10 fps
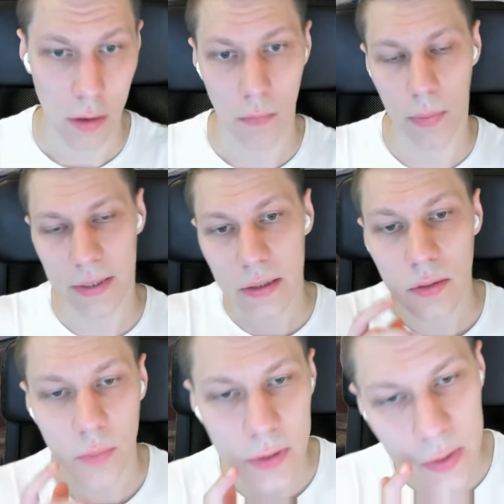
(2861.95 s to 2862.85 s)
Button
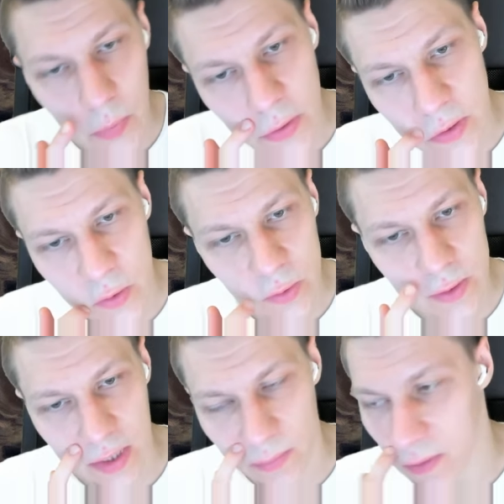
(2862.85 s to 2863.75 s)
in principle is also
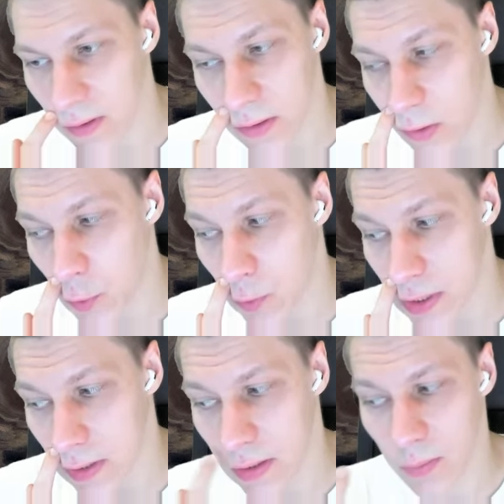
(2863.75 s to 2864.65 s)
something that you can
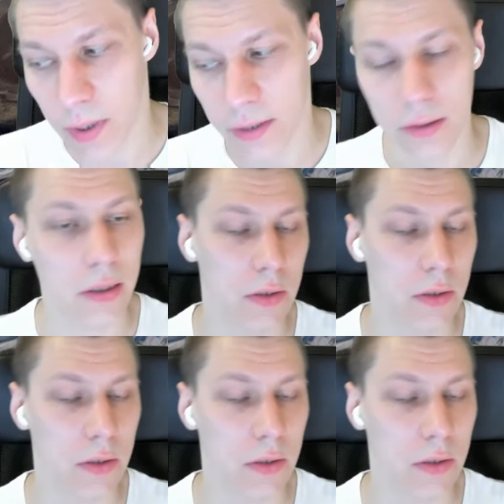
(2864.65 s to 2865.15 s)
use independently.